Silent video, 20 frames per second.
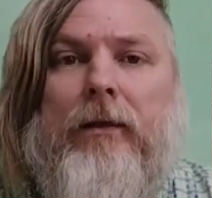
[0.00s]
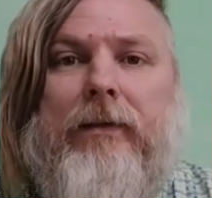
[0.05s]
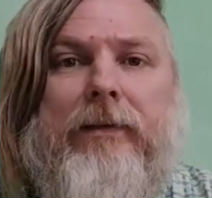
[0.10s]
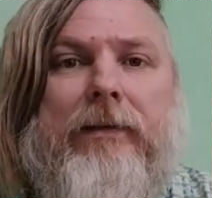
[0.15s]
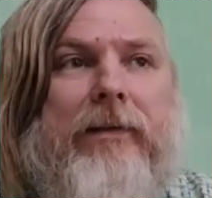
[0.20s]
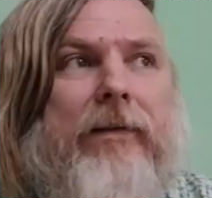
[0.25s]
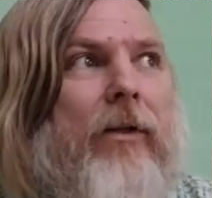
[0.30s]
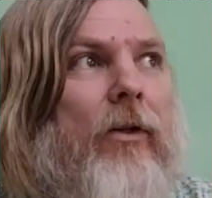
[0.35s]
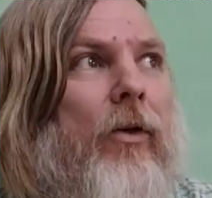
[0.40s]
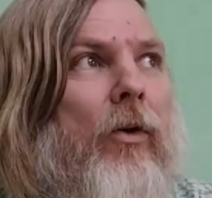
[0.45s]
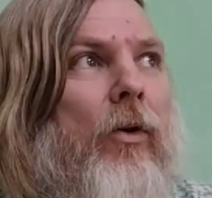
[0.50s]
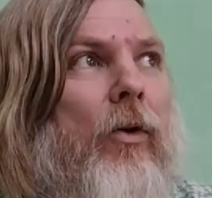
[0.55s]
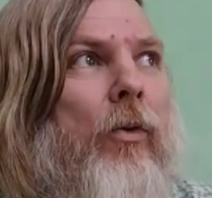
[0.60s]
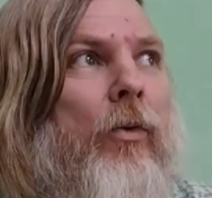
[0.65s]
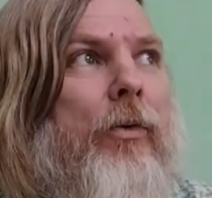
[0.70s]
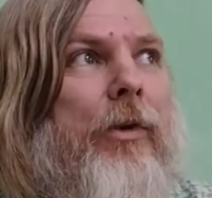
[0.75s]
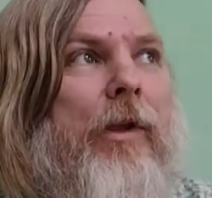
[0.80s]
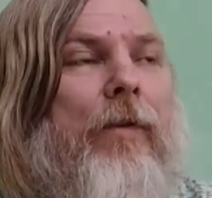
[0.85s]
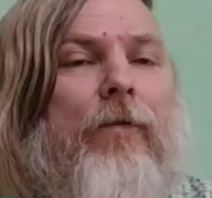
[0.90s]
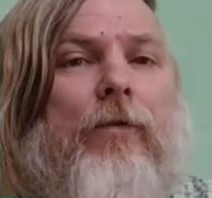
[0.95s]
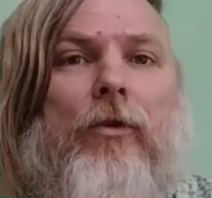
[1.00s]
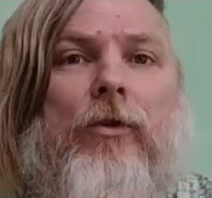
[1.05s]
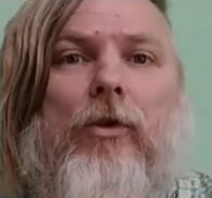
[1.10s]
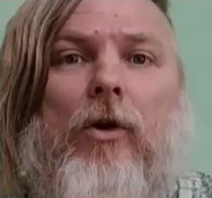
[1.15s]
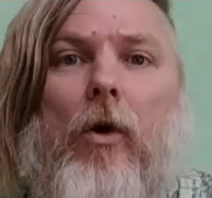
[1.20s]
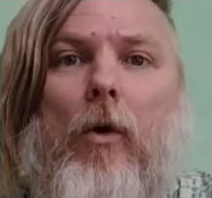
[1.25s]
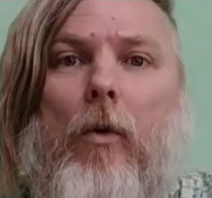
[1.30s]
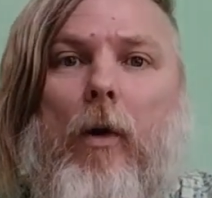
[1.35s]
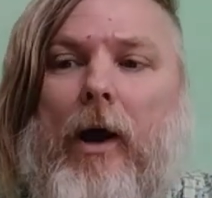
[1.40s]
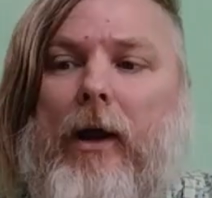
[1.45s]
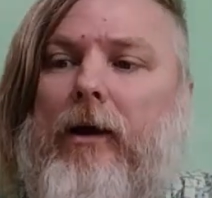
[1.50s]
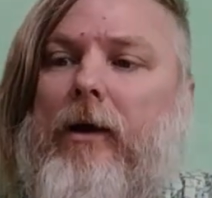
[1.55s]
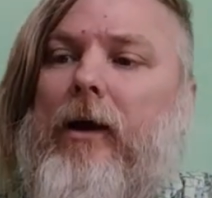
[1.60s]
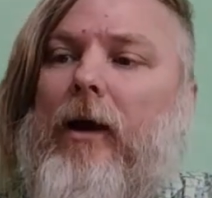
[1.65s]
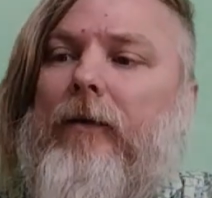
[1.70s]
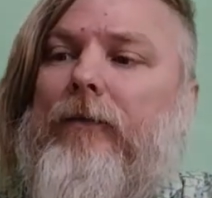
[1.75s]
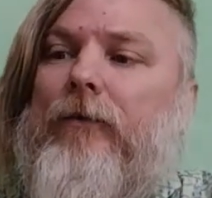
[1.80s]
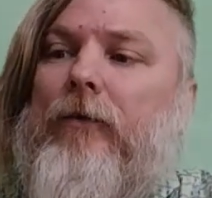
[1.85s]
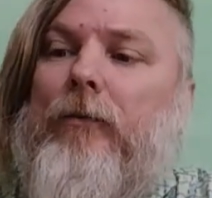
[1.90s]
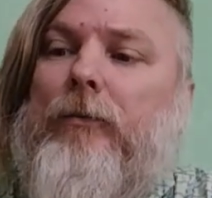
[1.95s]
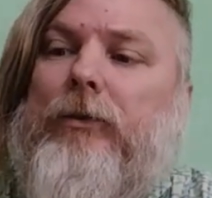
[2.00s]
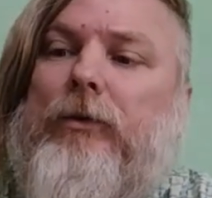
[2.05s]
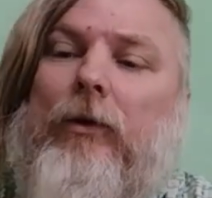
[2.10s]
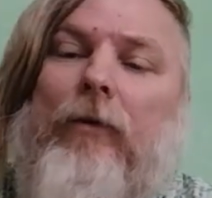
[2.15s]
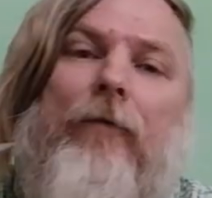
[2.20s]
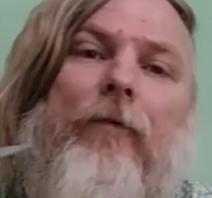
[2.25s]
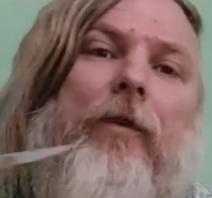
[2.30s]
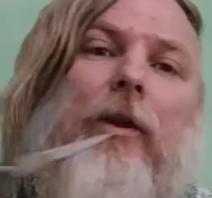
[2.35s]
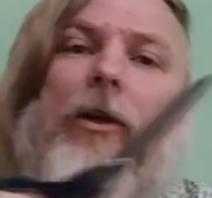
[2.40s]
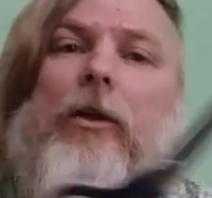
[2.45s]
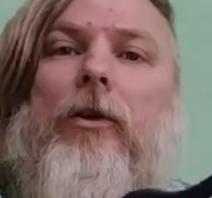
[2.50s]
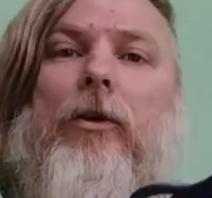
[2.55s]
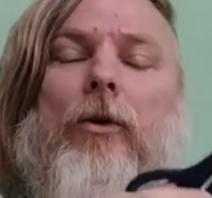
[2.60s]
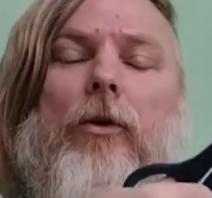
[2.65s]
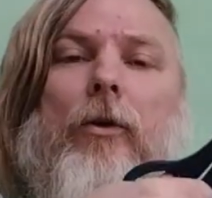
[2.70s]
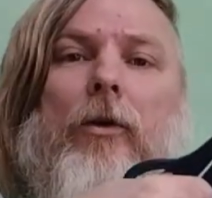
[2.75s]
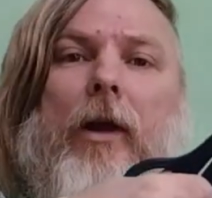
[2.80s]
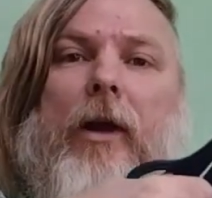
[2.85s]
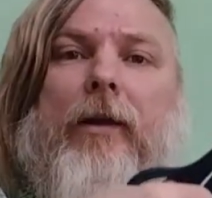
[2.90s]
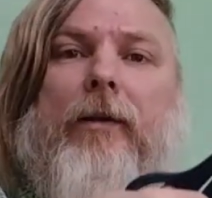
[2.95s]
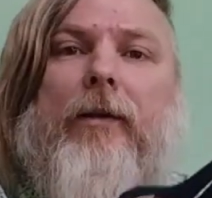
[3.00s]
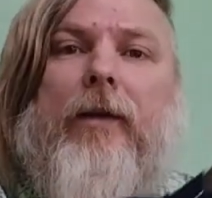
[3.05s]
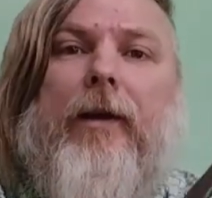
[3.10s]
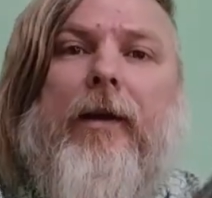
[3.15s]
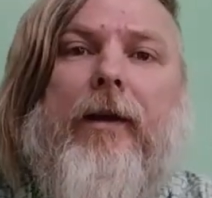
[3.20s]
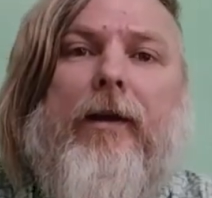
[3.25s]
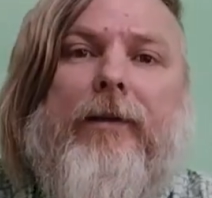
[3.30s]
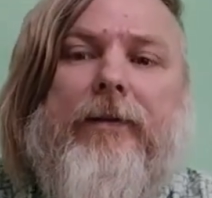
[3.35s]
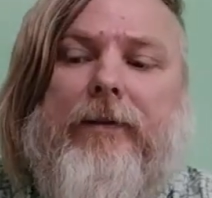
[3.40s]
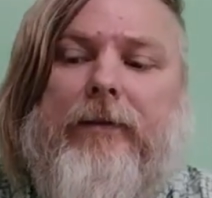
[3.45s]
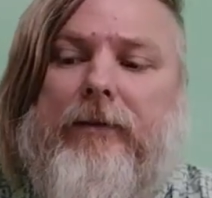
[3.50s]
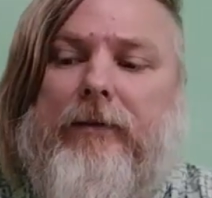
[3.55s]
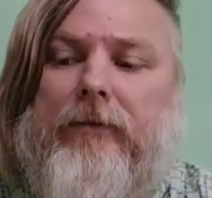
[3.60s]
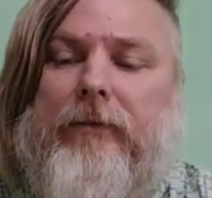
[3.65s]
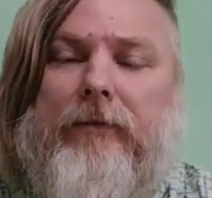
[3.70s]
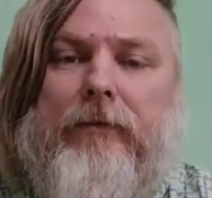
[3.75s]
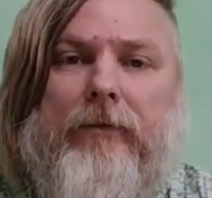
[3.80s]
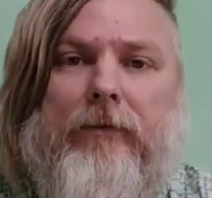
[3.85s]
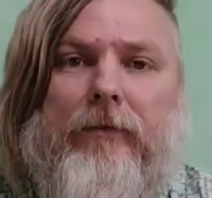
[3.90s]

So, if you know, I cut from some video like this.